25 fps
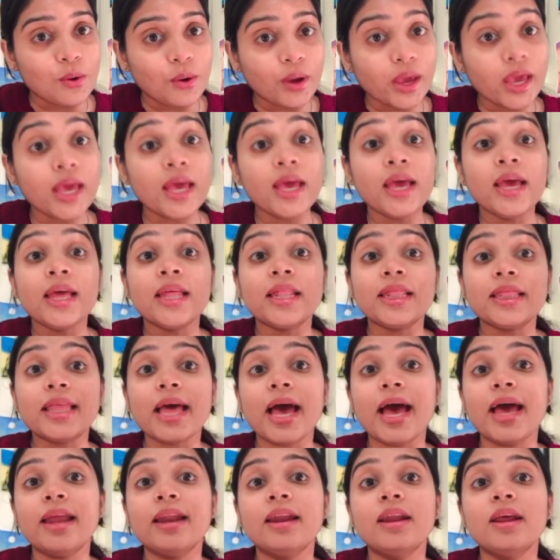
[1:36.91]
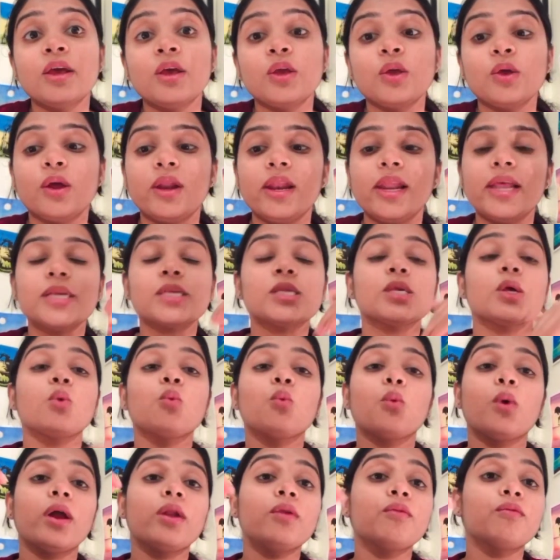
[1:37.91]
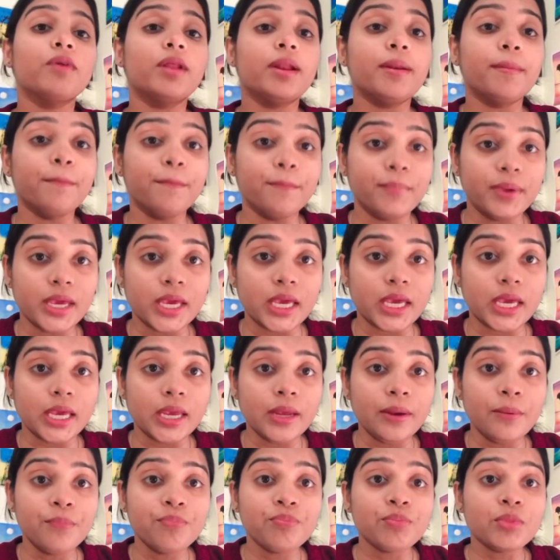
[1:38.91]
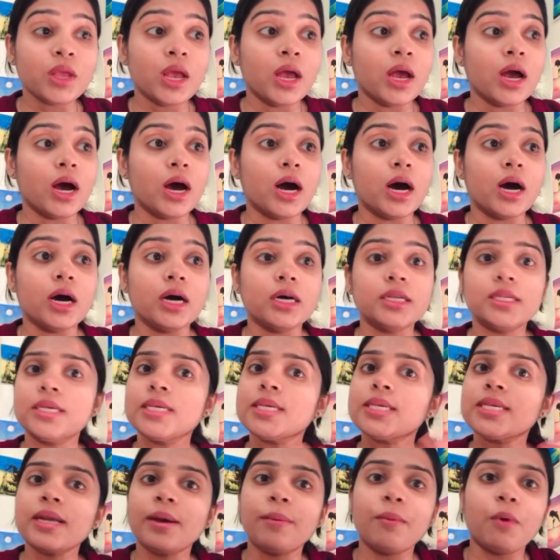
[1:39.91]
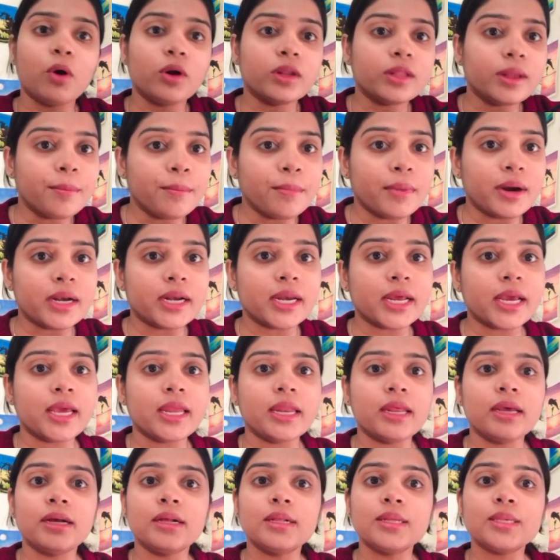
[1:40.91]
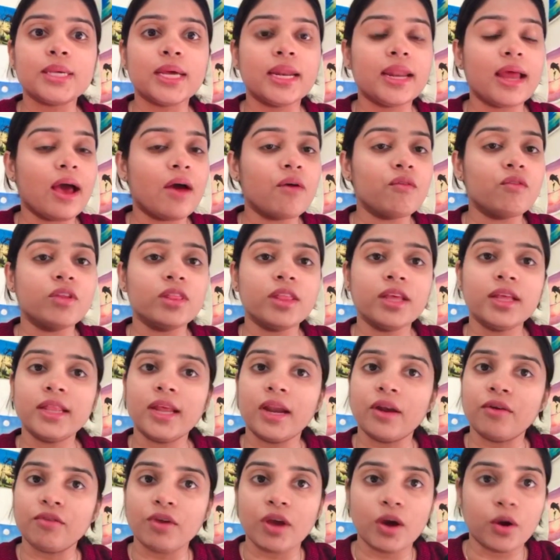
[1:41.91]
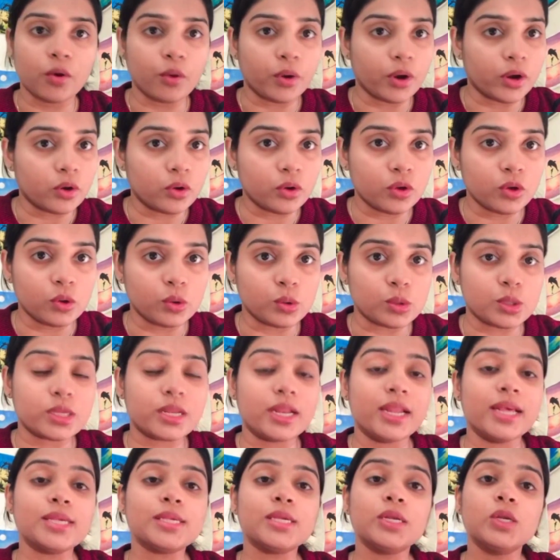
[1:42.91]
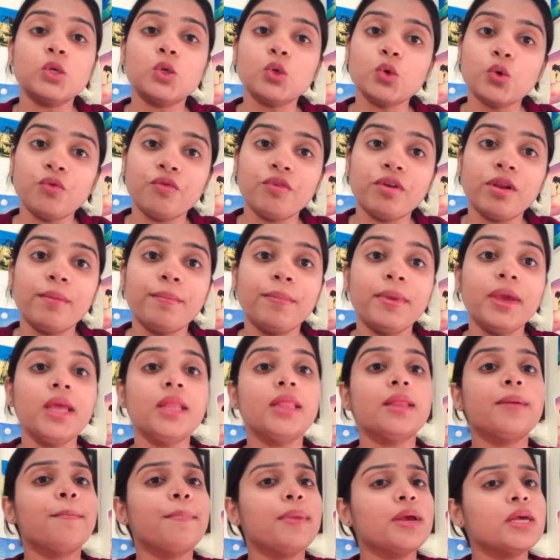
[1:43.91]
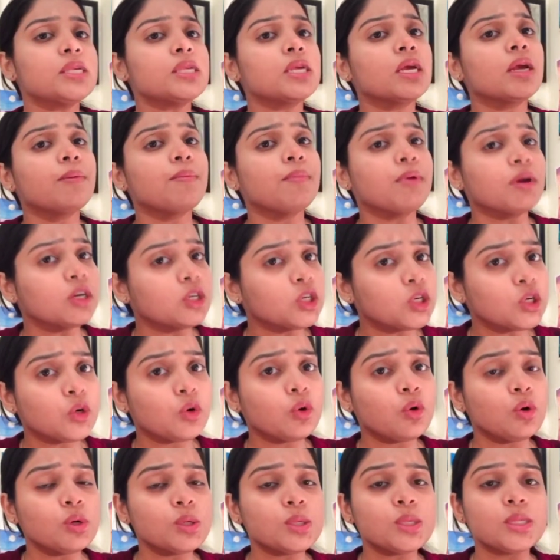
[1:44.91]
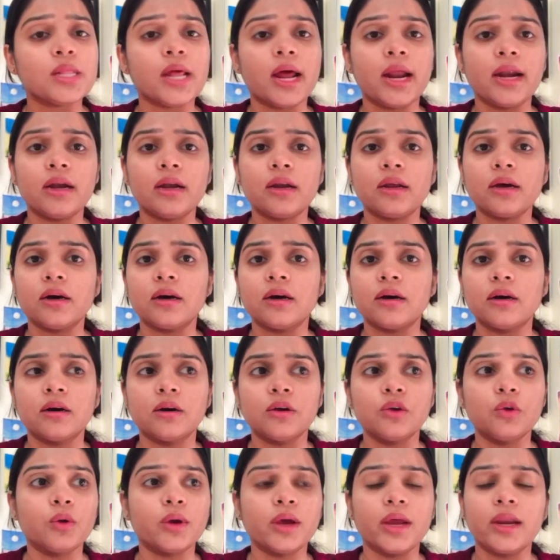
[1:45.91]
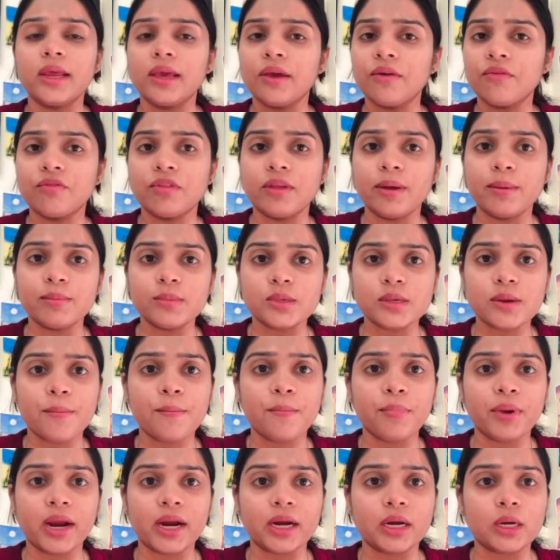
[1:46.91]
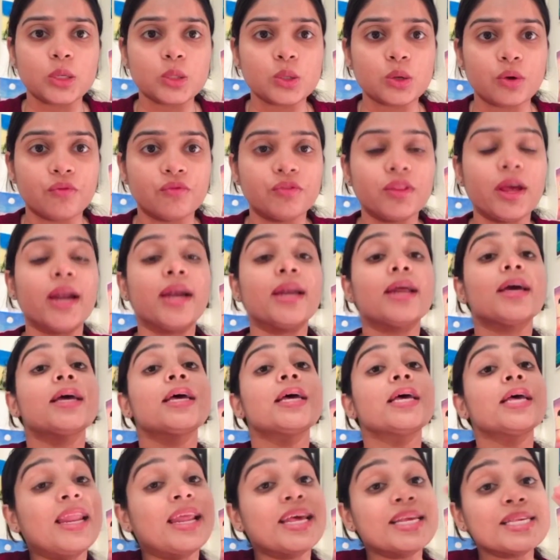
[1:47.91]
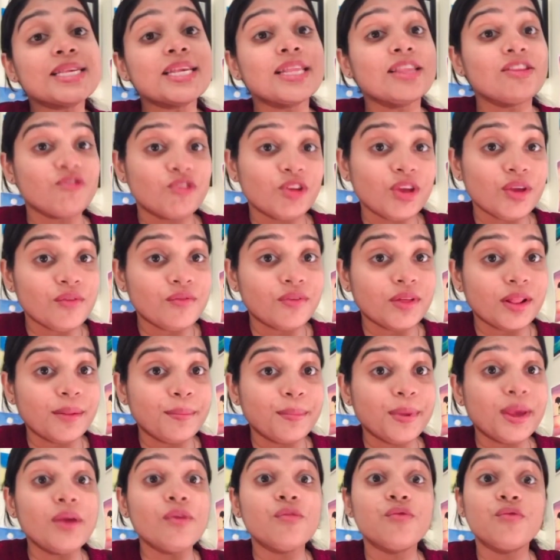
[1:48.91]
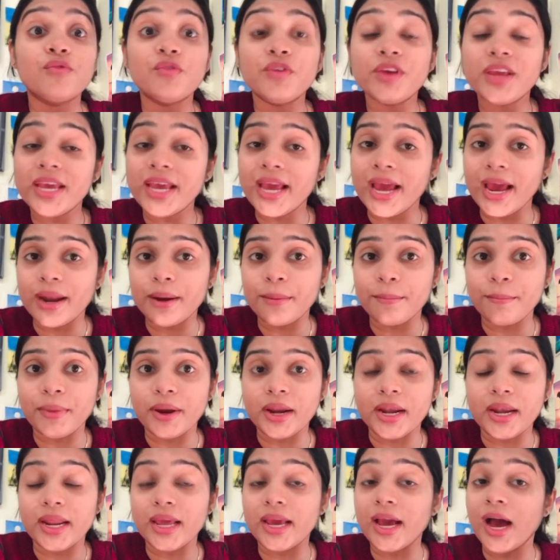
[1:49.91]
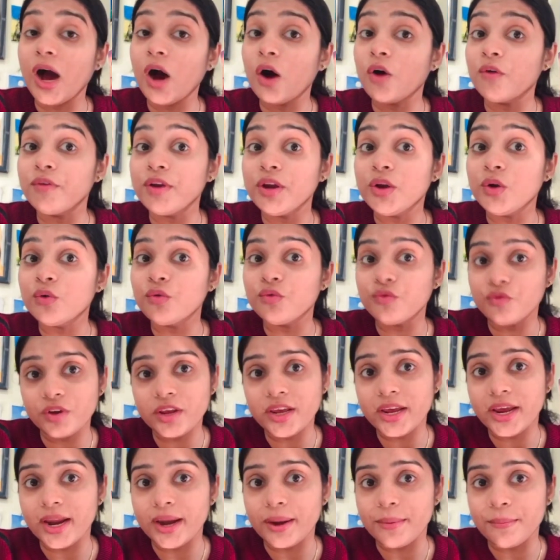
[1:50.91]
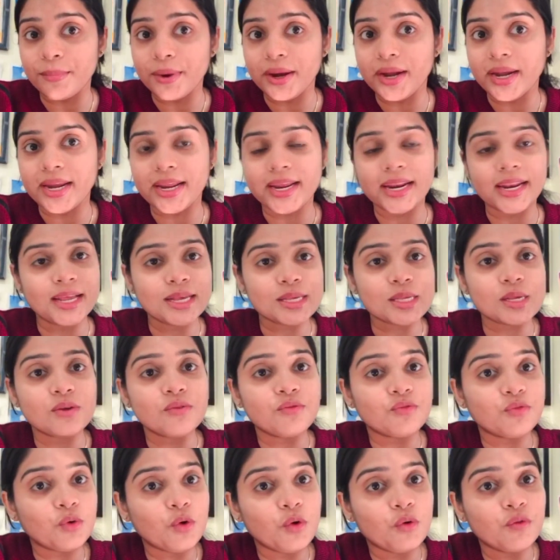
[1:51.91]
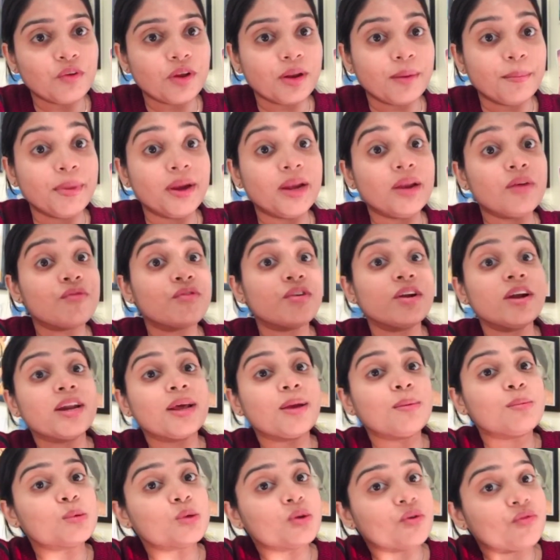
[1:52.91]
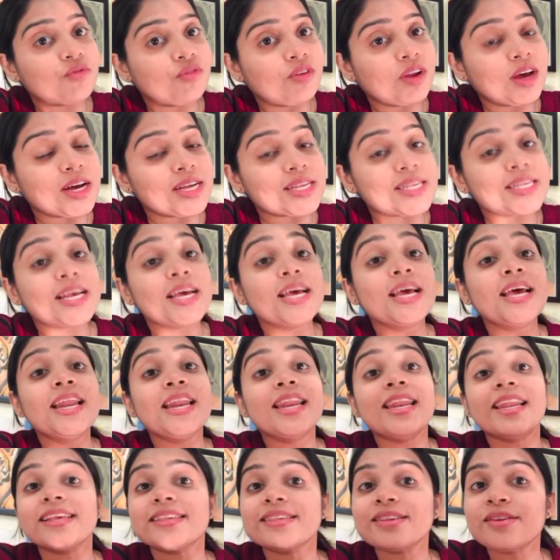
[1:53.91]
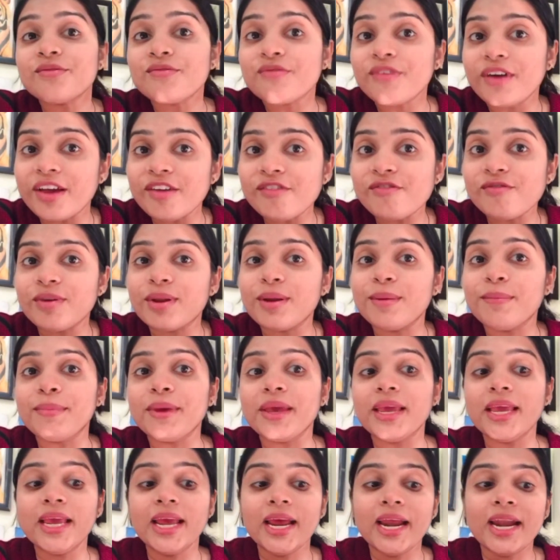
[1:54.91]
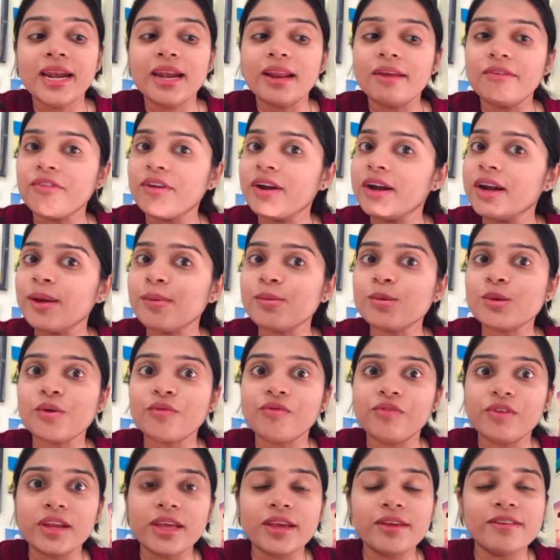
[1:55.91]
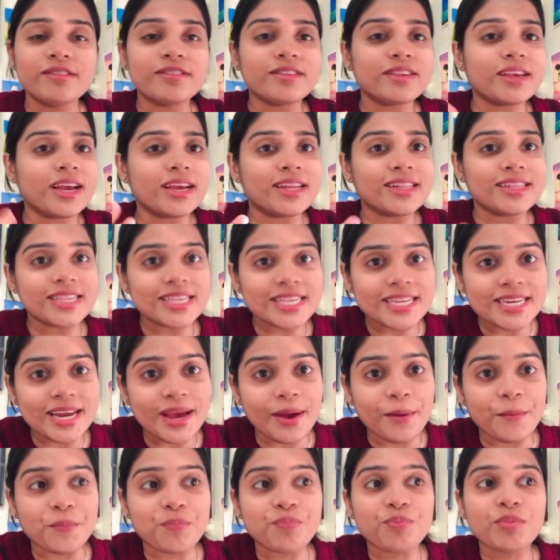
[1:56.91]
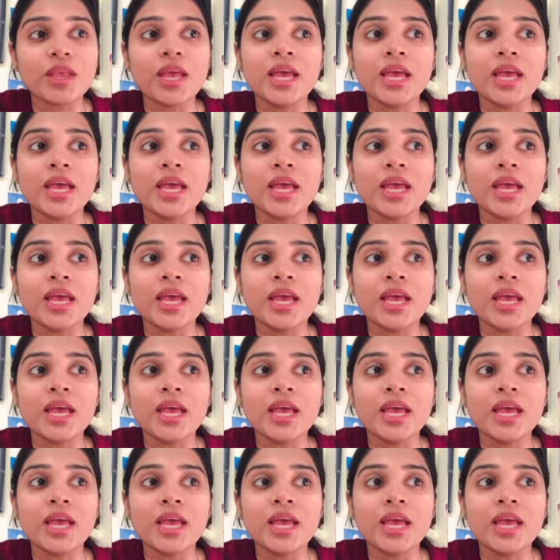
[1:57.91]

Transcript: Okay, then your lesson 1 will be just about the materials and everything that we are going to use. Lesson 2 will be the basic brush strokes that you can give them some practice of that. Lesson 3 will be freehand painting, how we do freehand painting. Lesson 4 will be different types of flowers. Lesson 5 will be different types of leaves and stem.